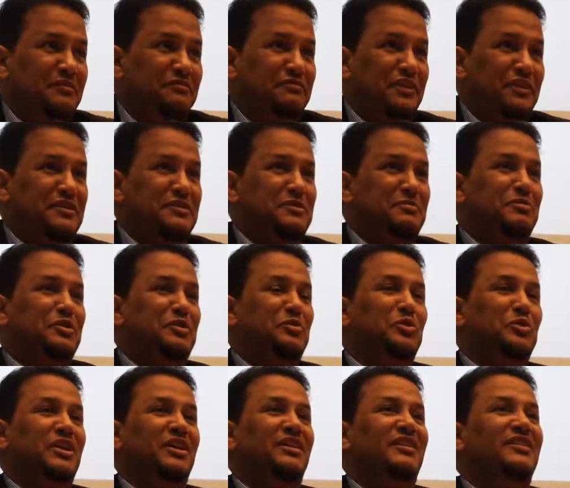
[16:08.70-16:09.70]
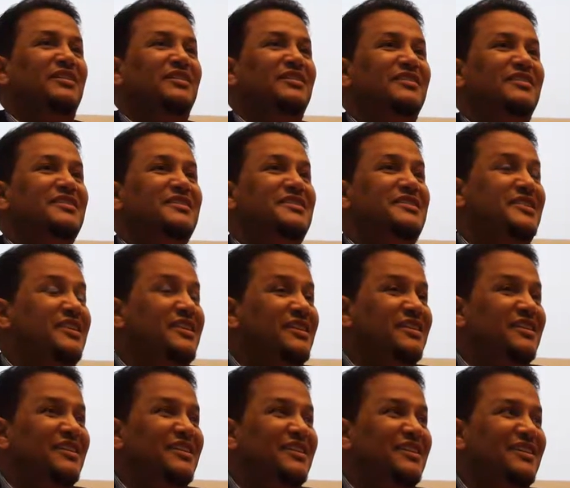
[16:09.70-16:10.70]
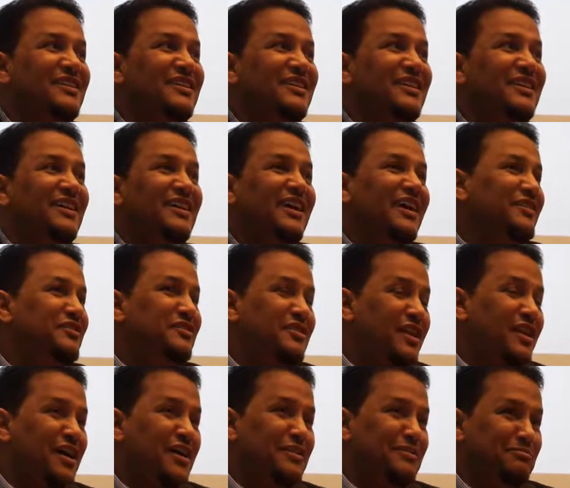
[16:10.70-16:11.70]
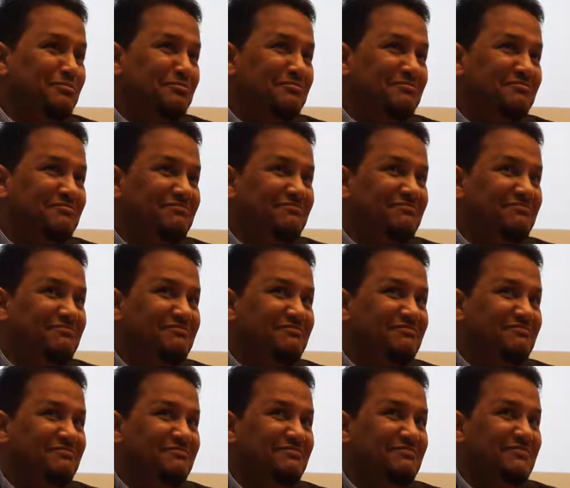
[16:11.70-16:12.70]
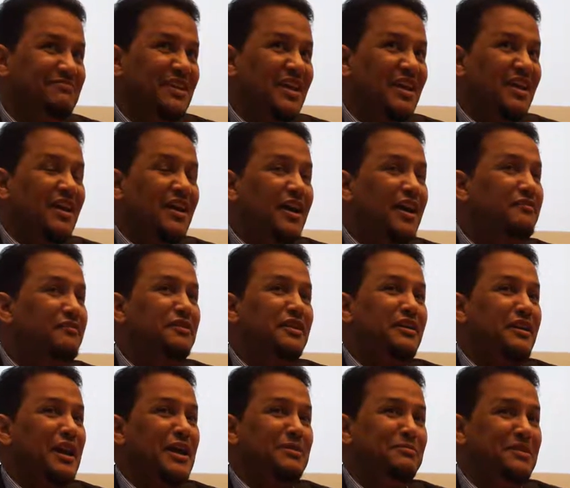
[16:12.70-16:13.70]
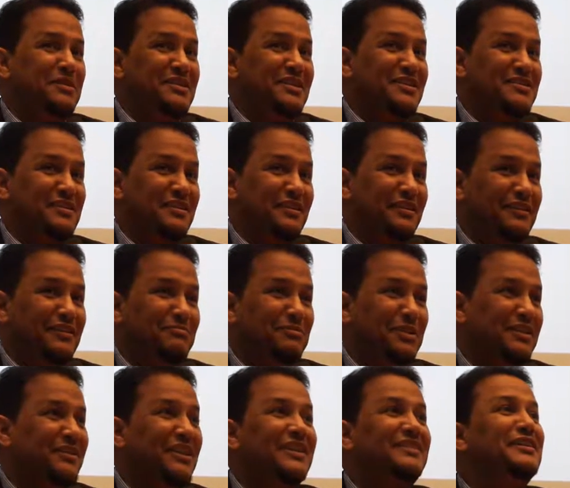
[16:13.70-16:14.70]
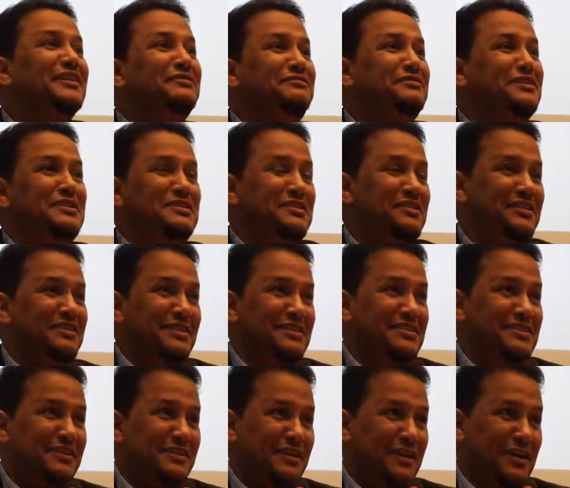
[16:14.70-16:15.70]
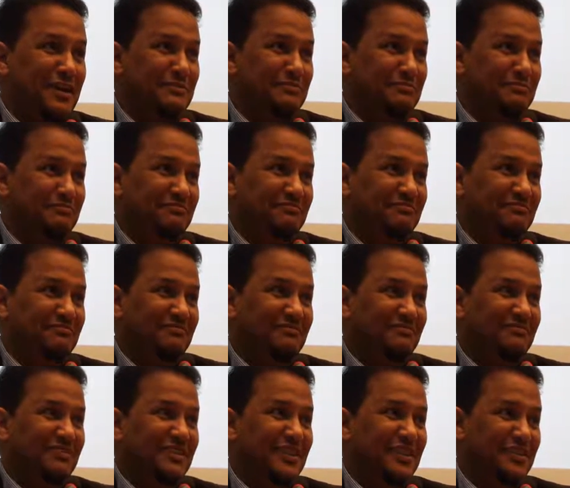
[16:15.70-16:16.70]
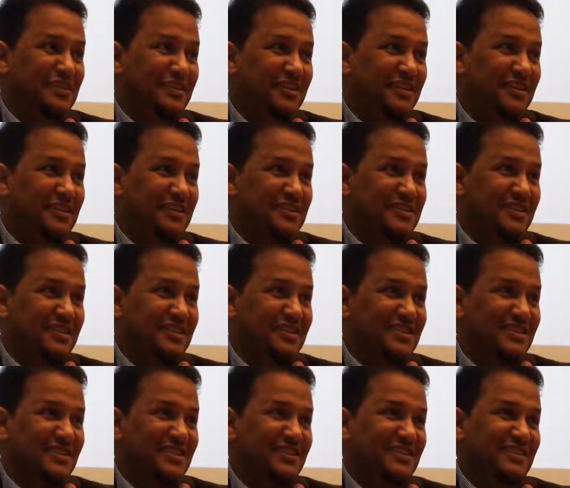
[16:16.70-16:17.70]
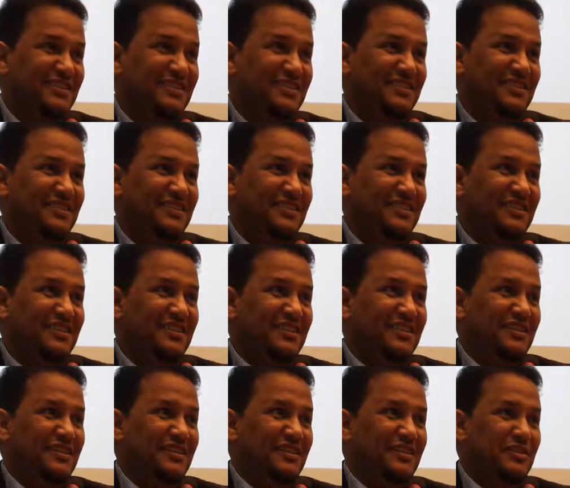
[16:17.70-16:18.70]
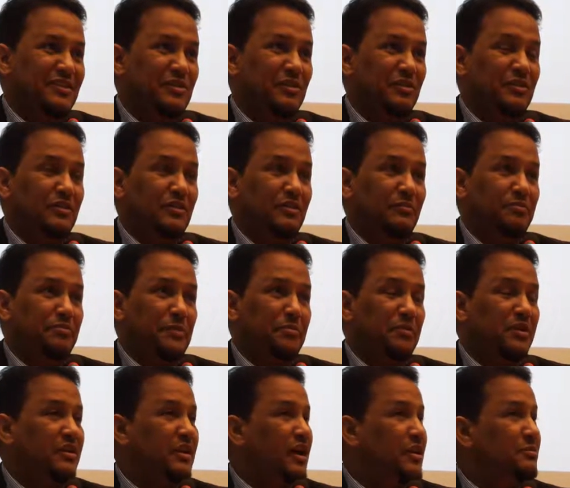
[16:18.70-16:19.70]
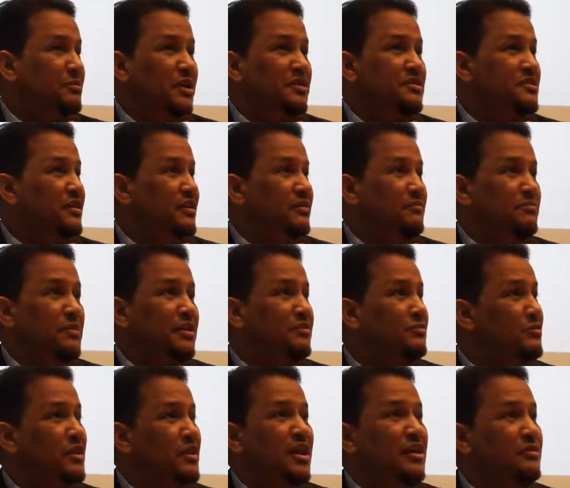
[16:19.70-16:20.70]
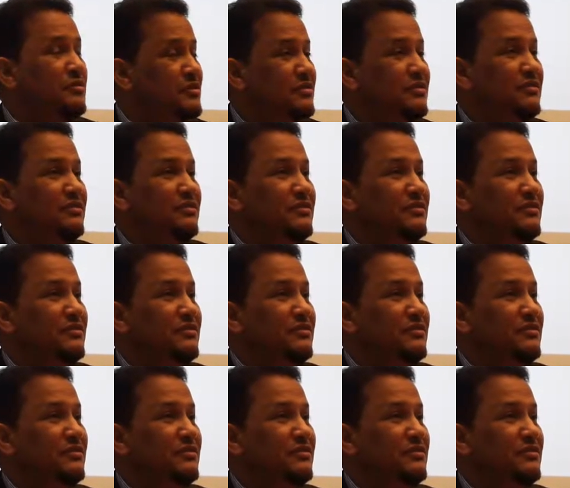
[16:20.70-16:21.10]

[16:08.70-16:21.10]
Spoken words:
difference between sin and crime. Every crime is a sin, but not every sin is a crime in the legal sense. So people can make sin, but without